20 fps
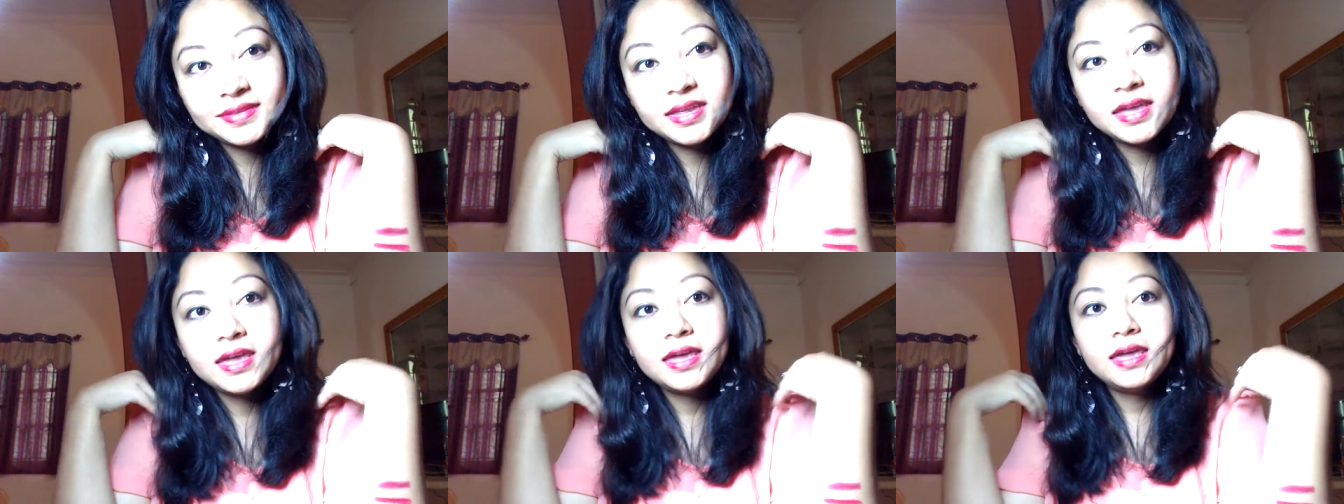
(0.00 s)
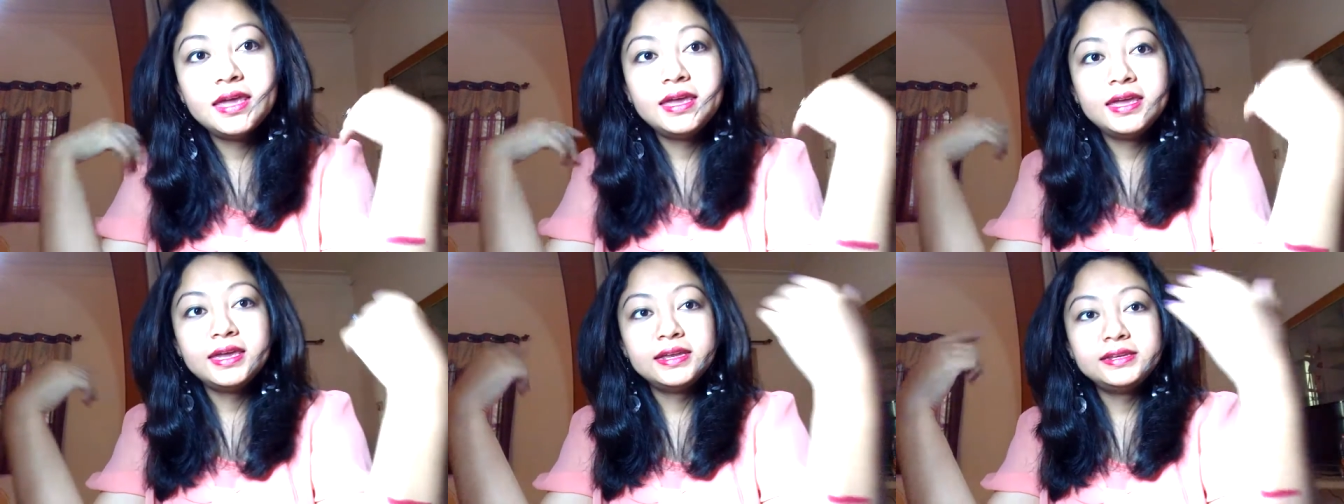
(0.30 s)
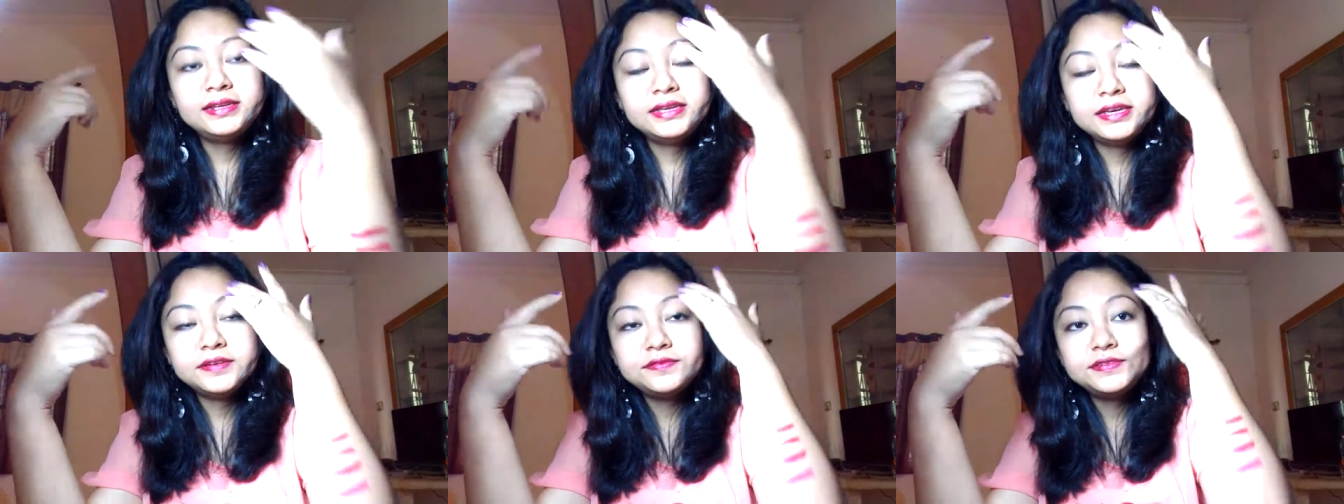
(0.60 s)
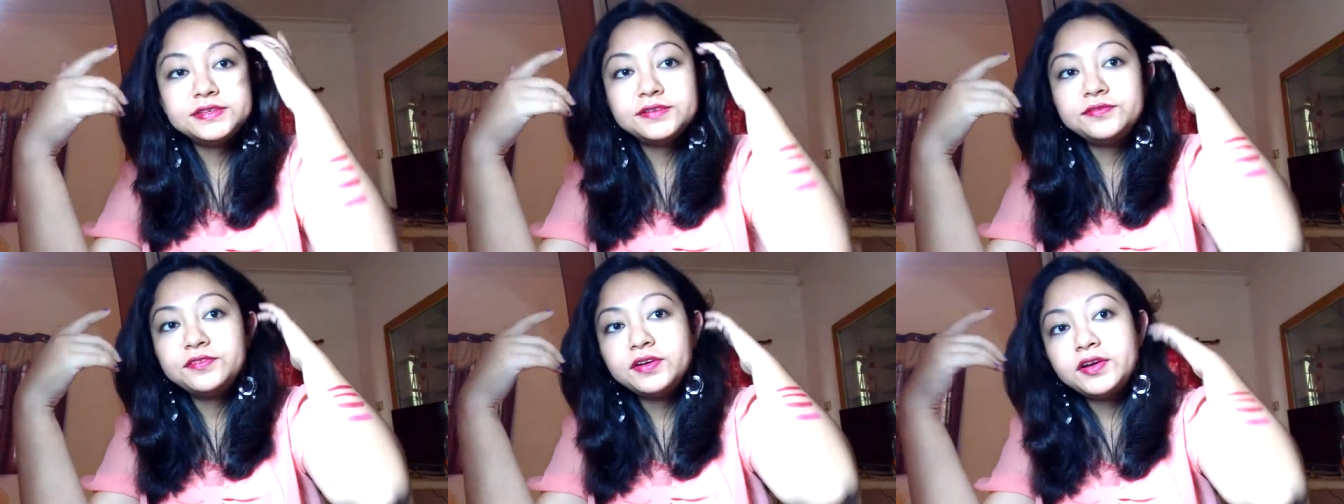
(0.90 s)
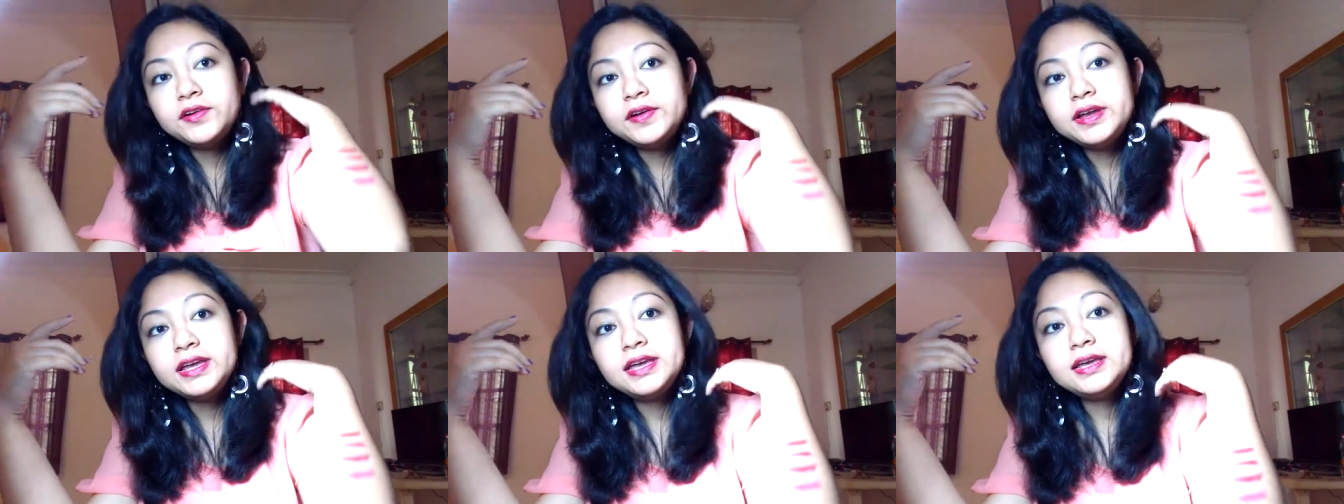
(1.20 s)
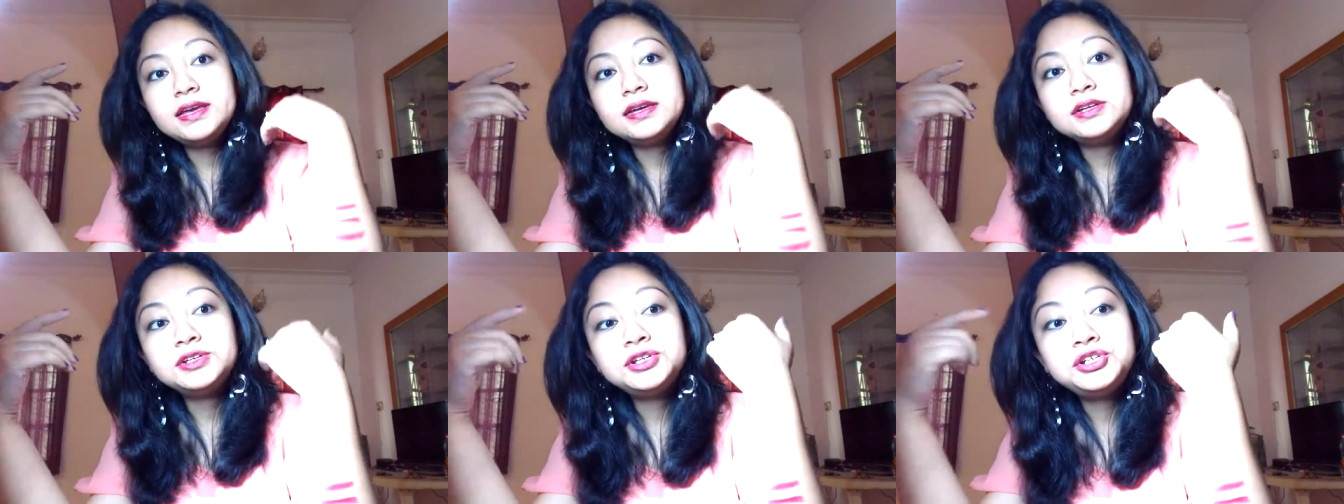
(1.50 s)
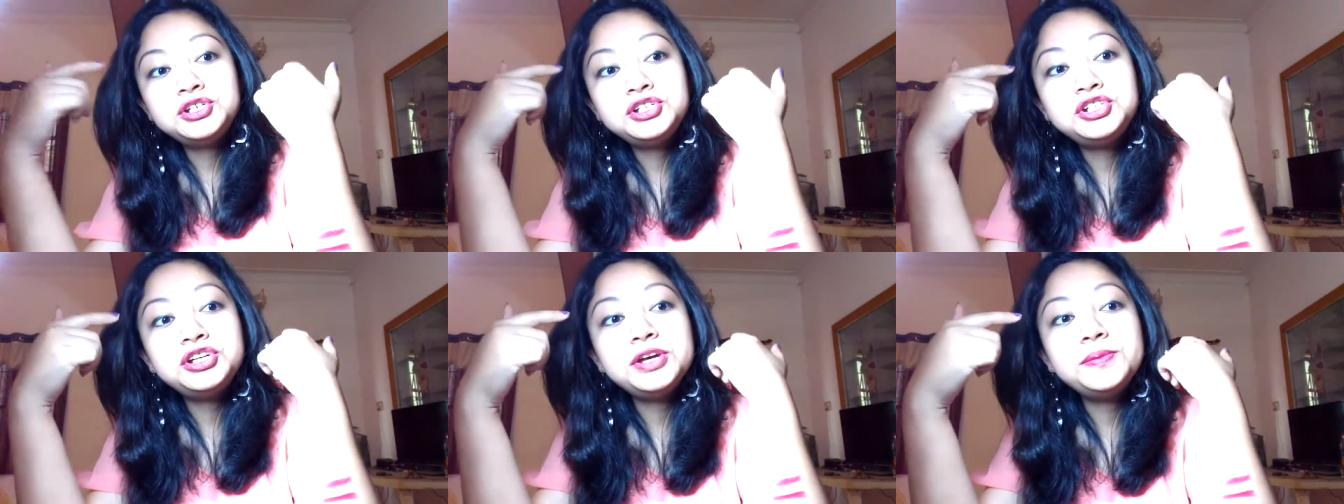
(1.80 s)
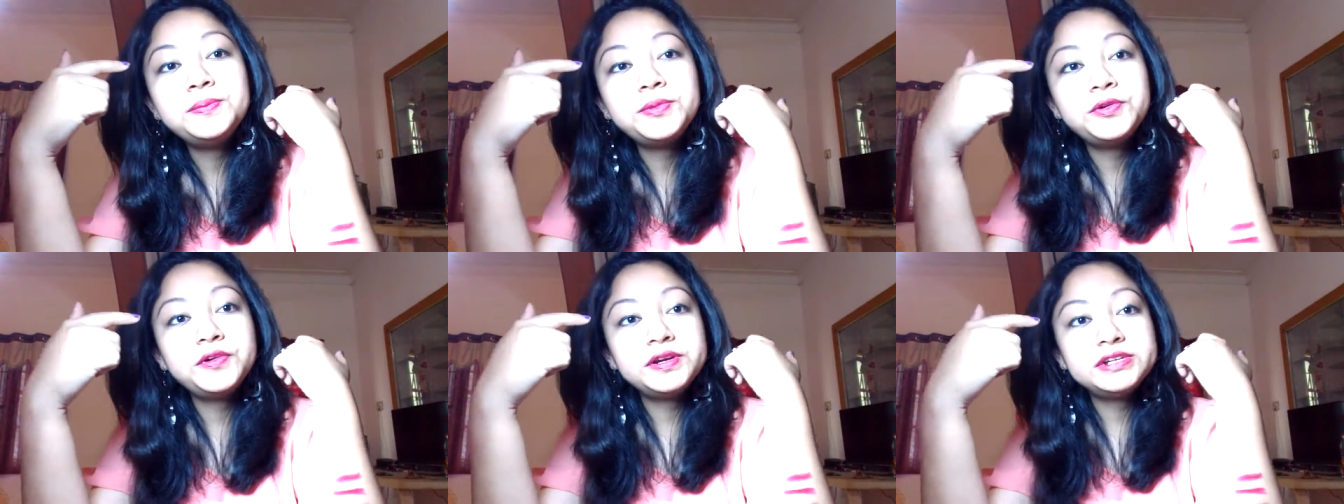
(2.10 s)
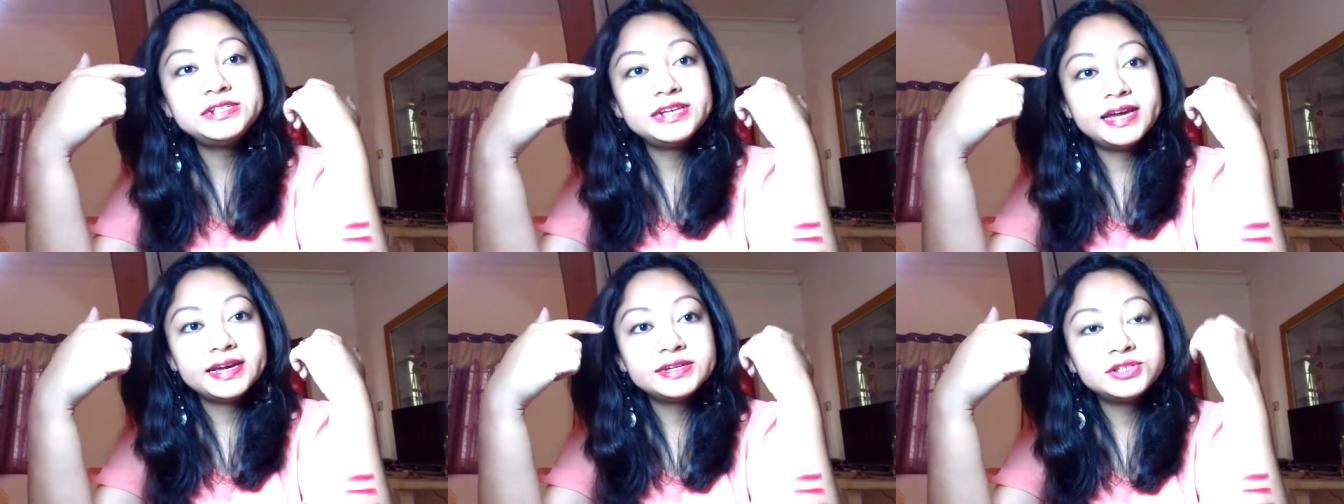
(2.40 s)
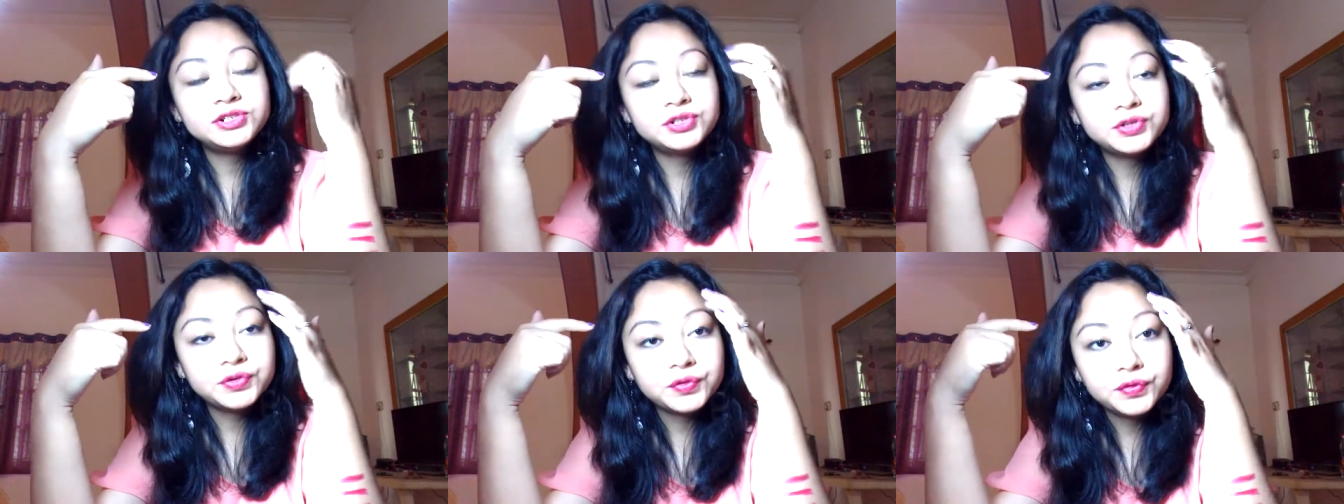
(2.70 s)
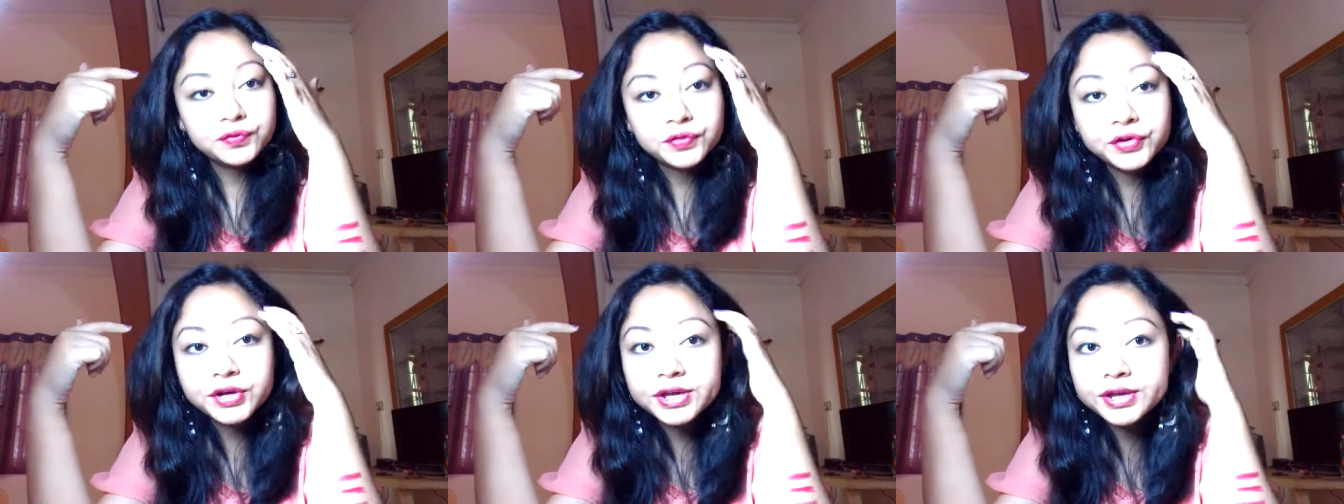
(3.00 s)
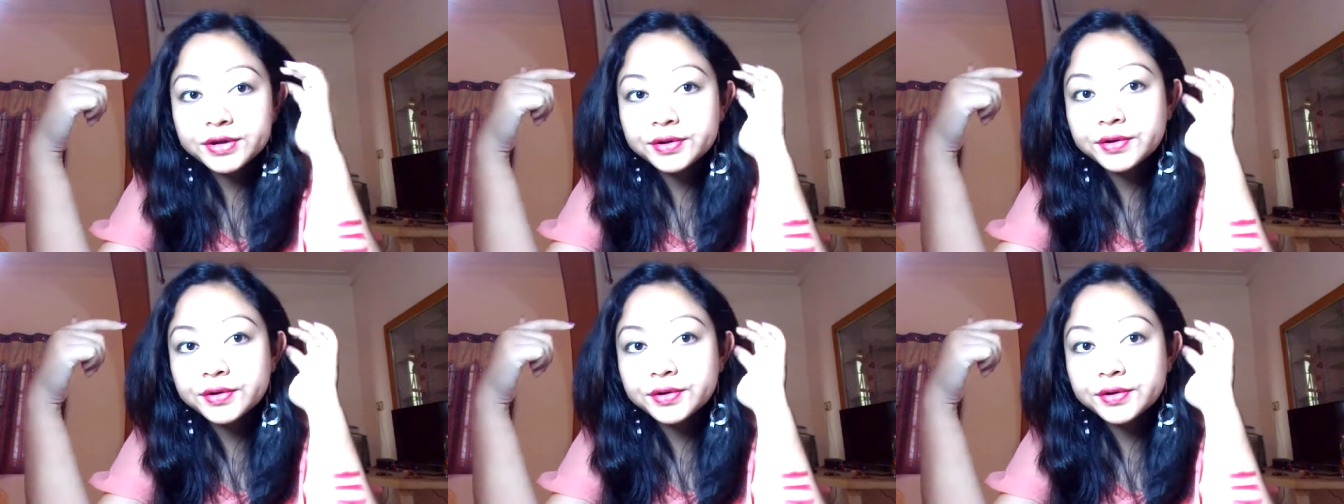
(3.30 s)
It gives a very shimmery texture over here,